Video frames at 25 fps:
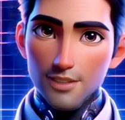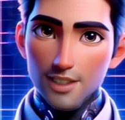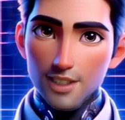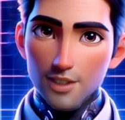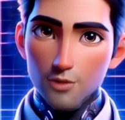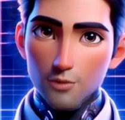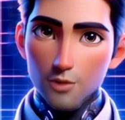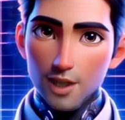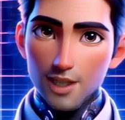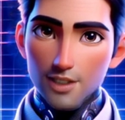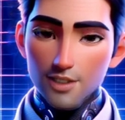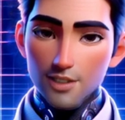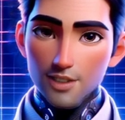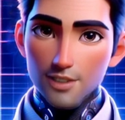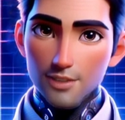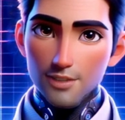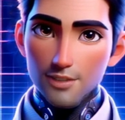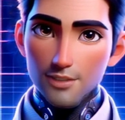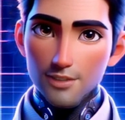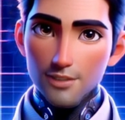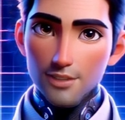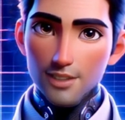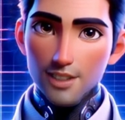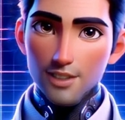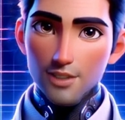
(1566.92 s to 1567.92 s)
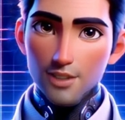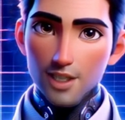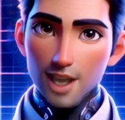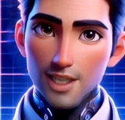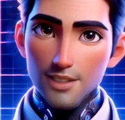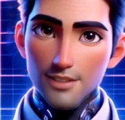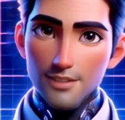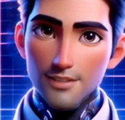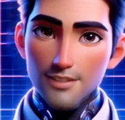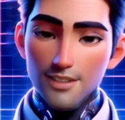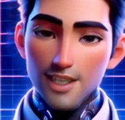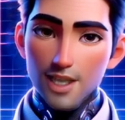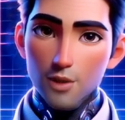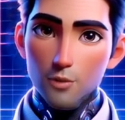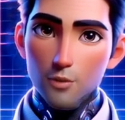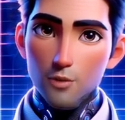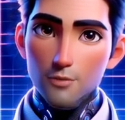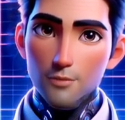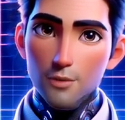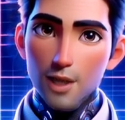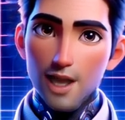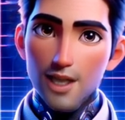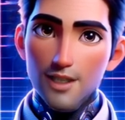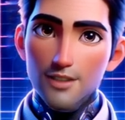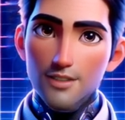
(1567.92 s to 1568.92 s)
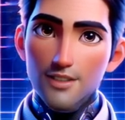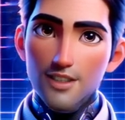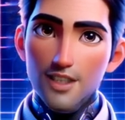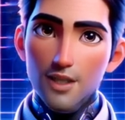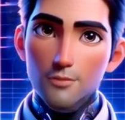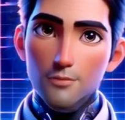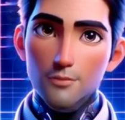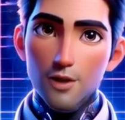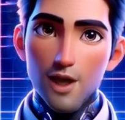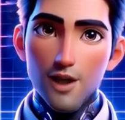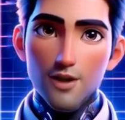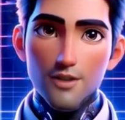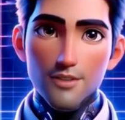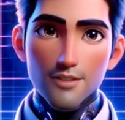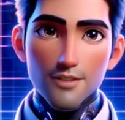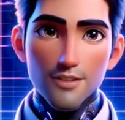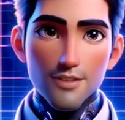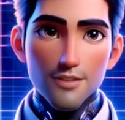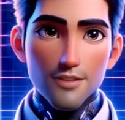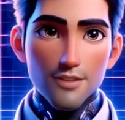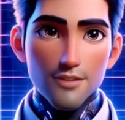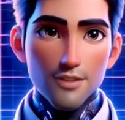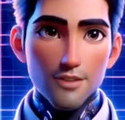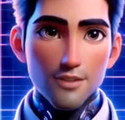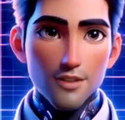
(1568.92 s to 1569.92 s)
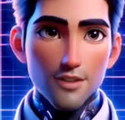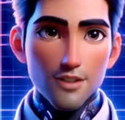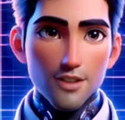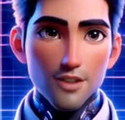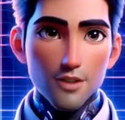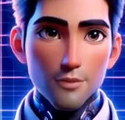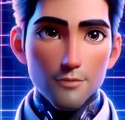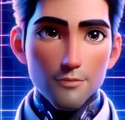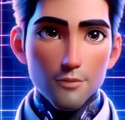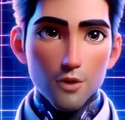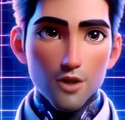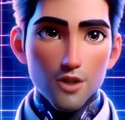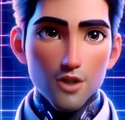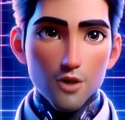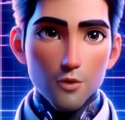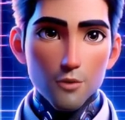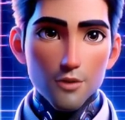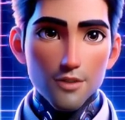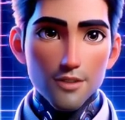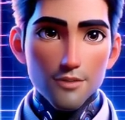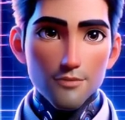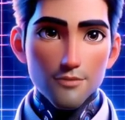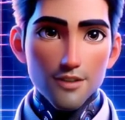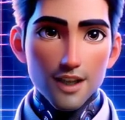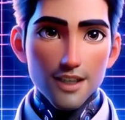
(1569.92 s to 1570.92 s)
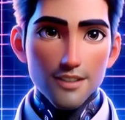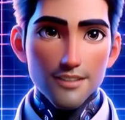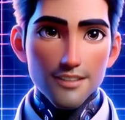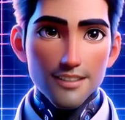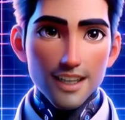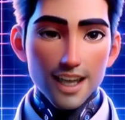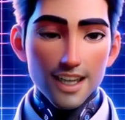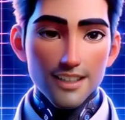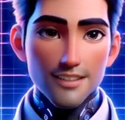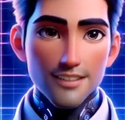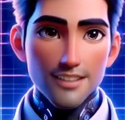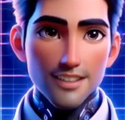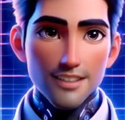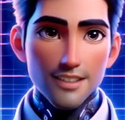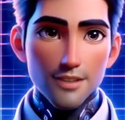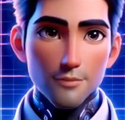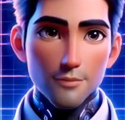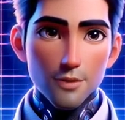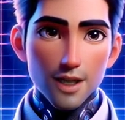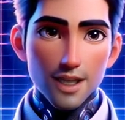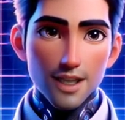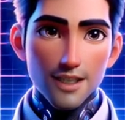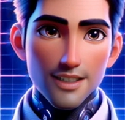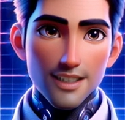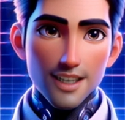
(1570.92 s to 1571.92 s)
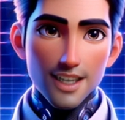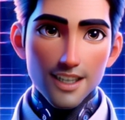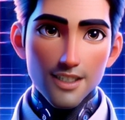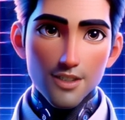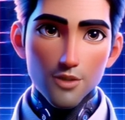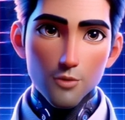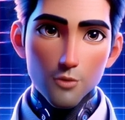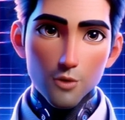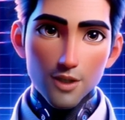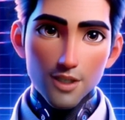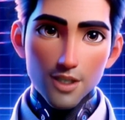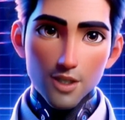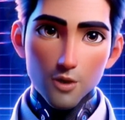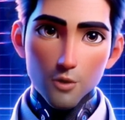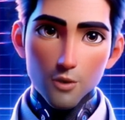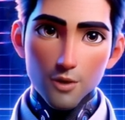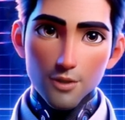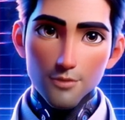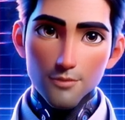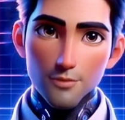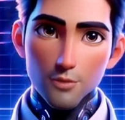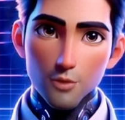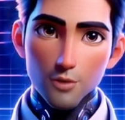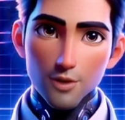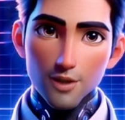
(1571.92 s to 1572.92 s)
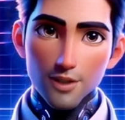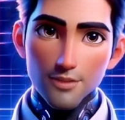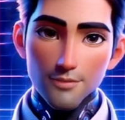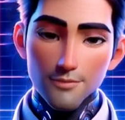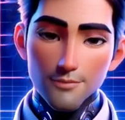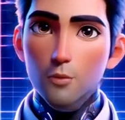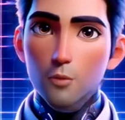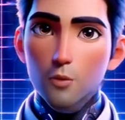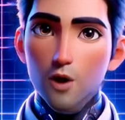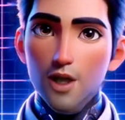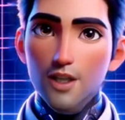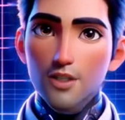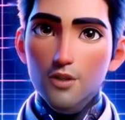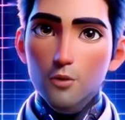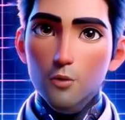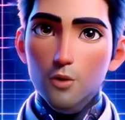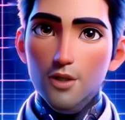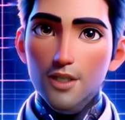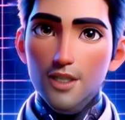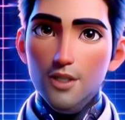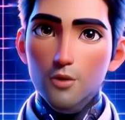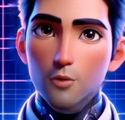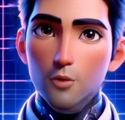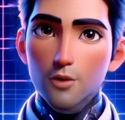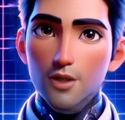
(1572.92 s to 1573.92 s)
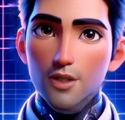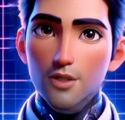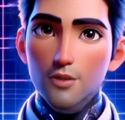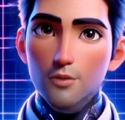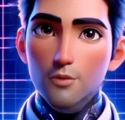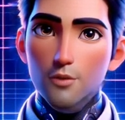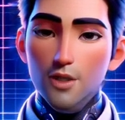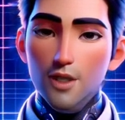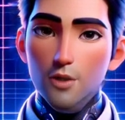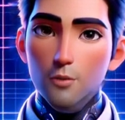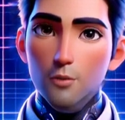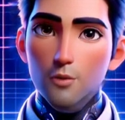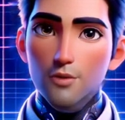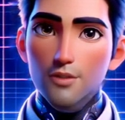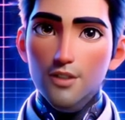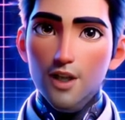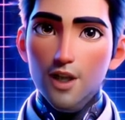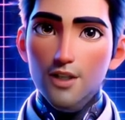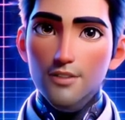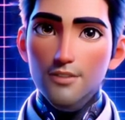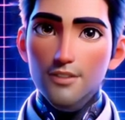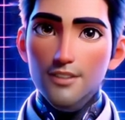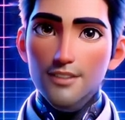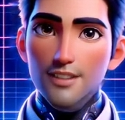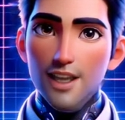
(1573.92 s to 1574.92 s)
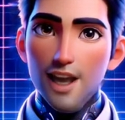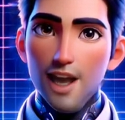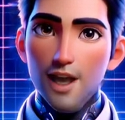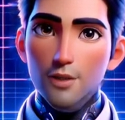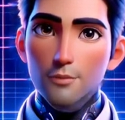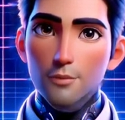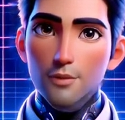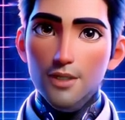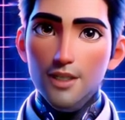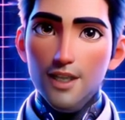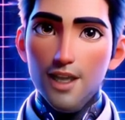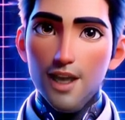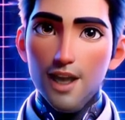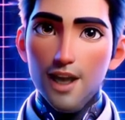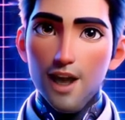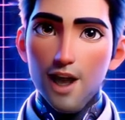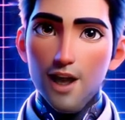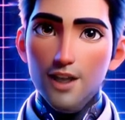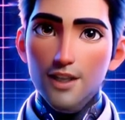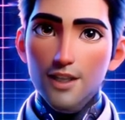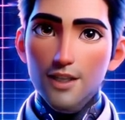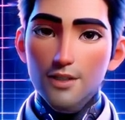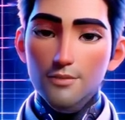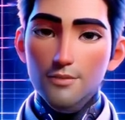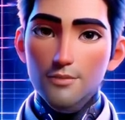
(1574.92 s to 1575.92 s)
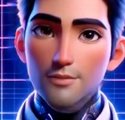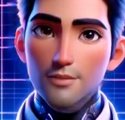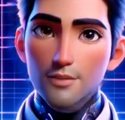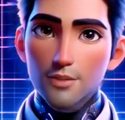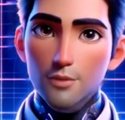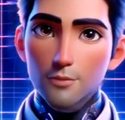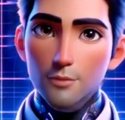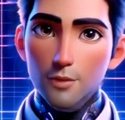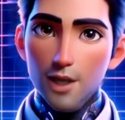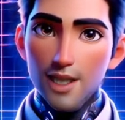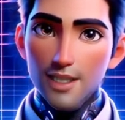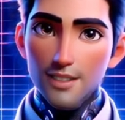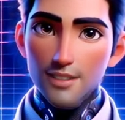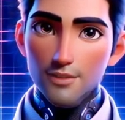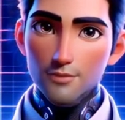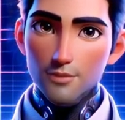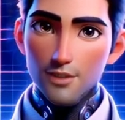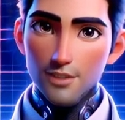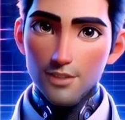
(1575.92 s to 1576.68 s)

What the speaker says: this system, you work on the item for as long as desired, versus, let's say, the Pomodoro technique. In fact, if I like the system, I'm like,